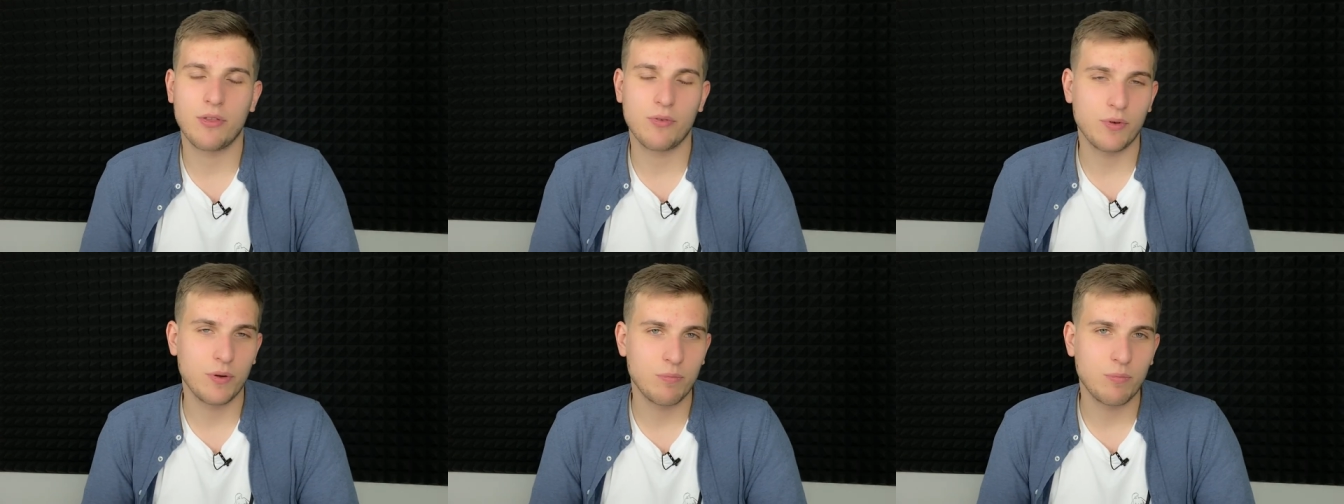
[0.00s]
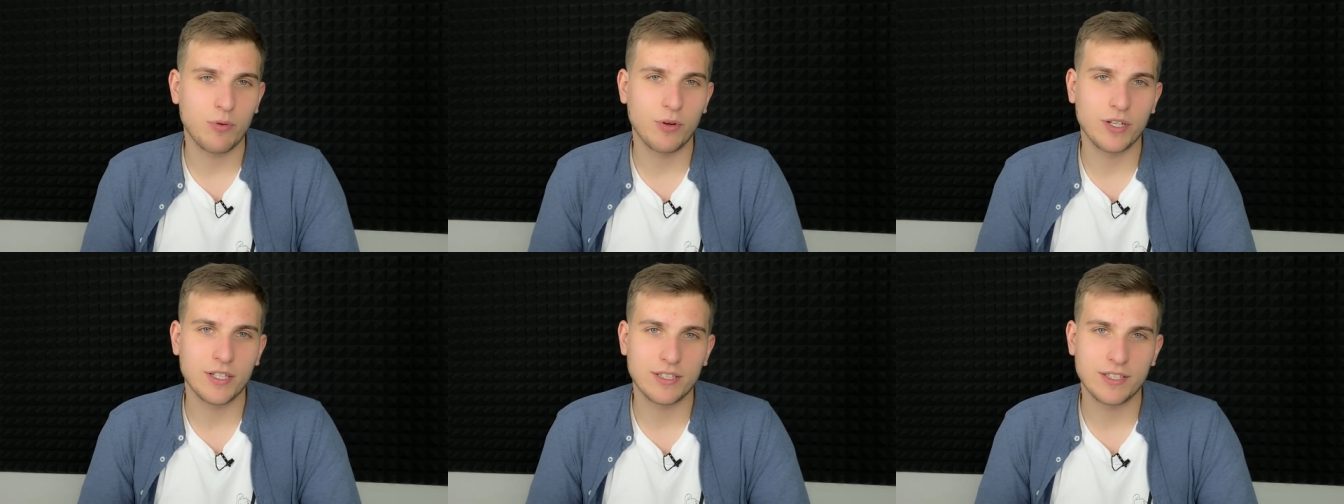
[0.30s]
three
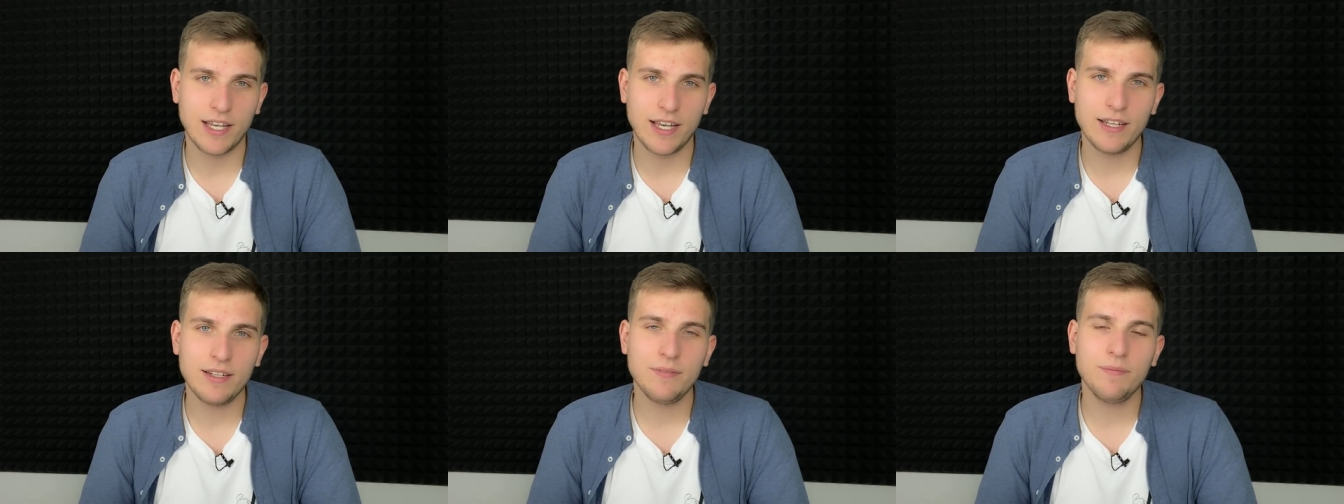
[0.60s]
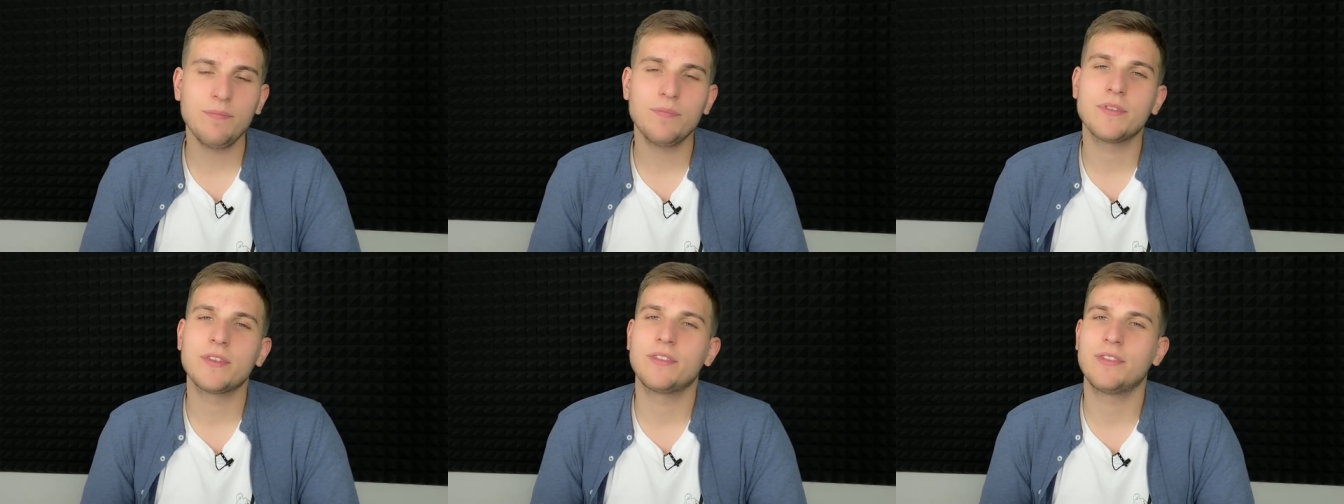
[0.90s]
point ten.
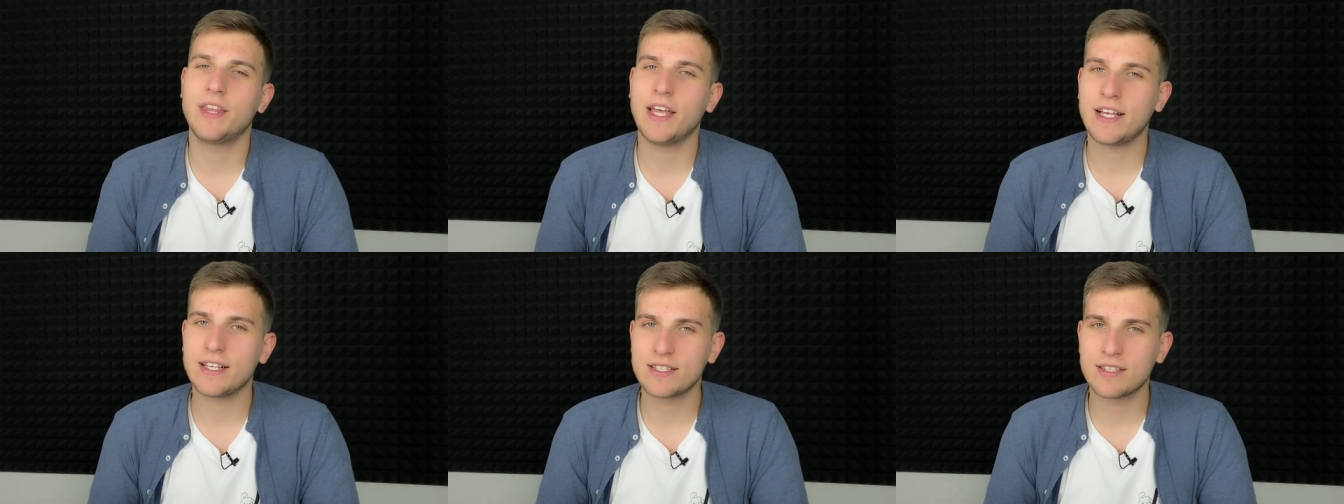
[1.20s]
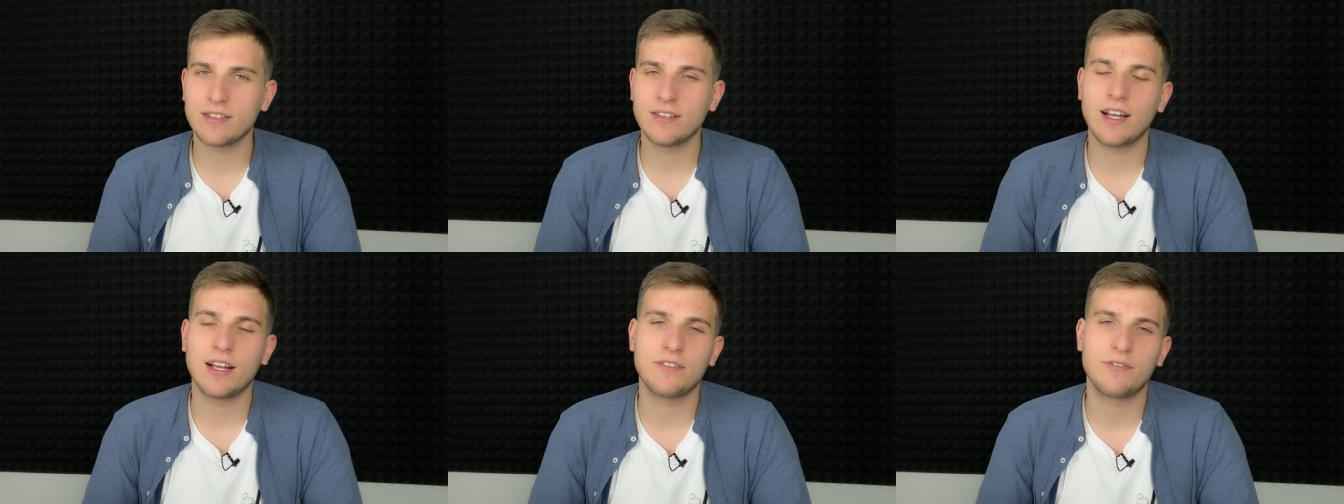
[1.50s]
Thanks
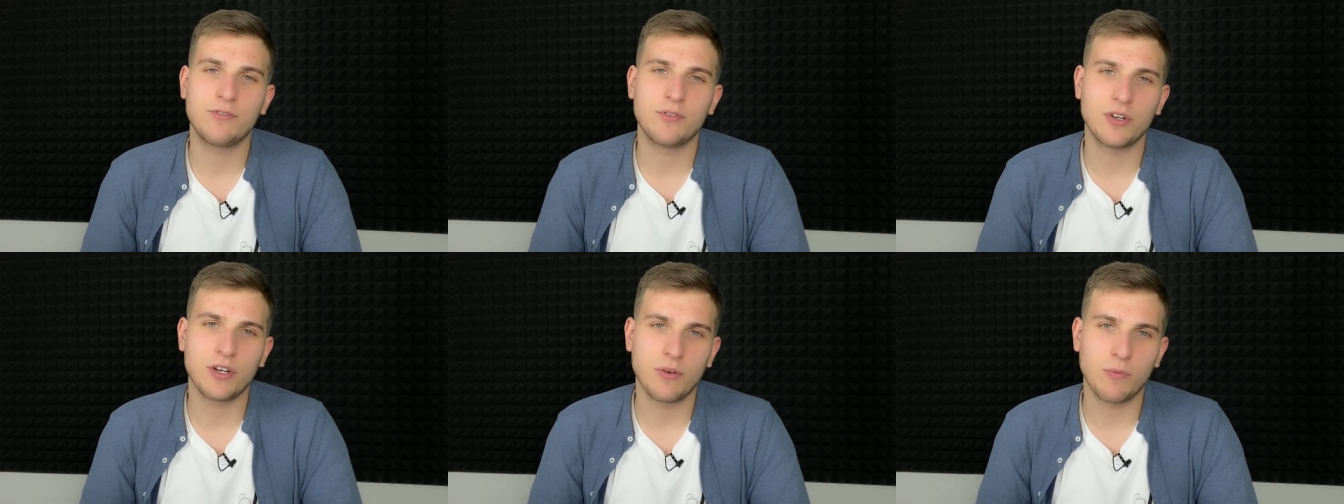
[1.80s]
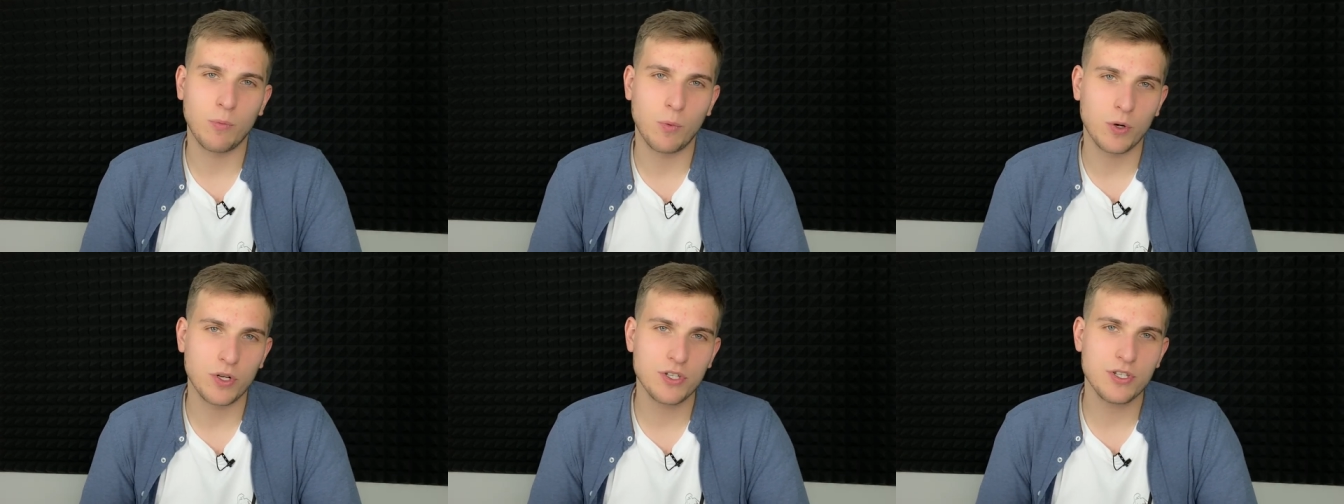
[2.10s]
a lot for your
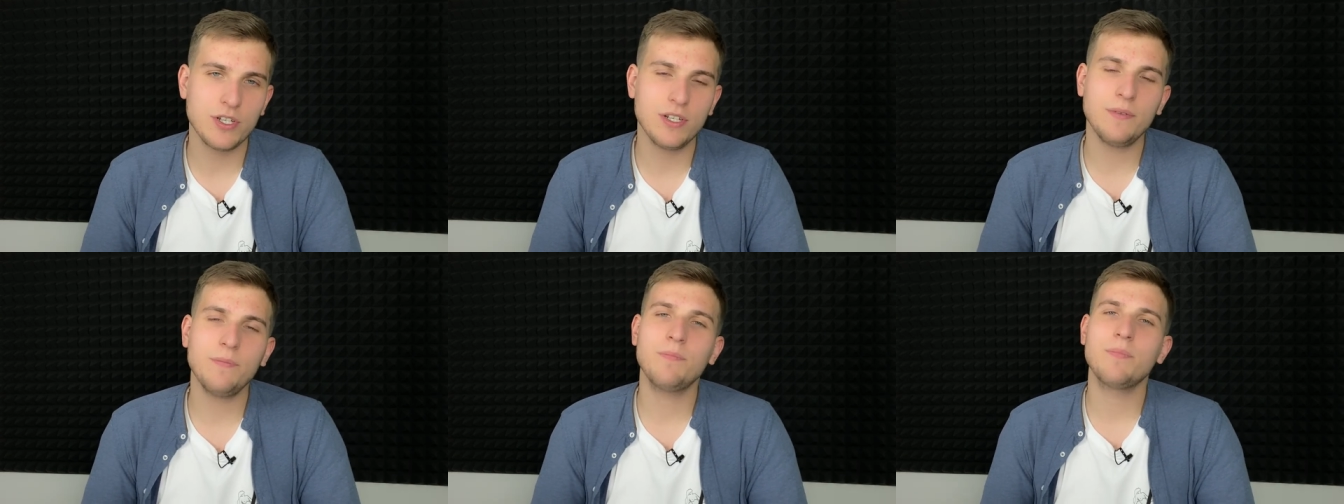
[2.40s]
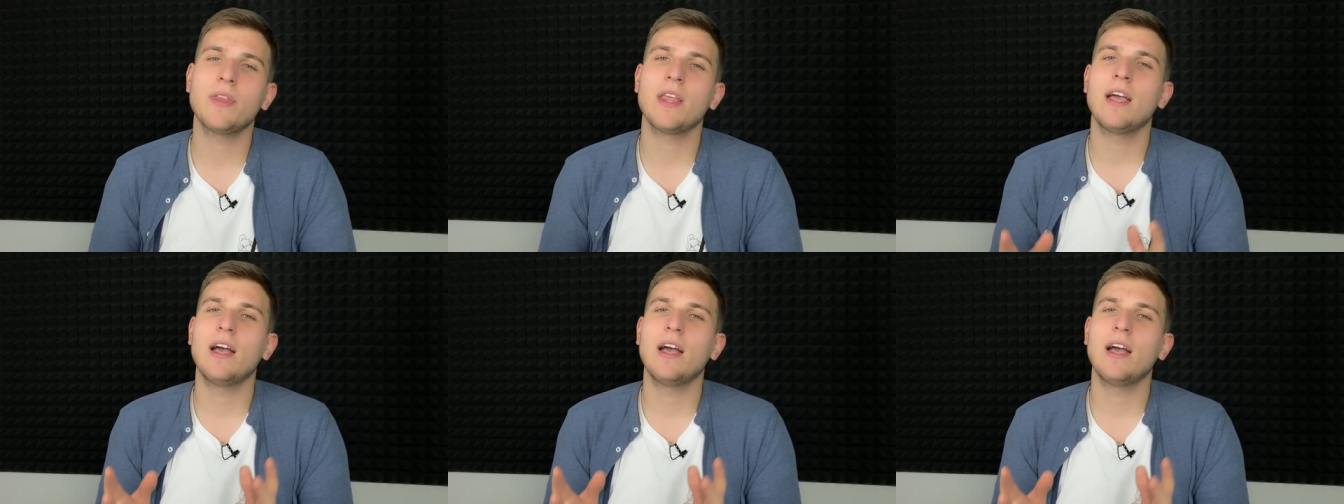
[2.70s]
watching.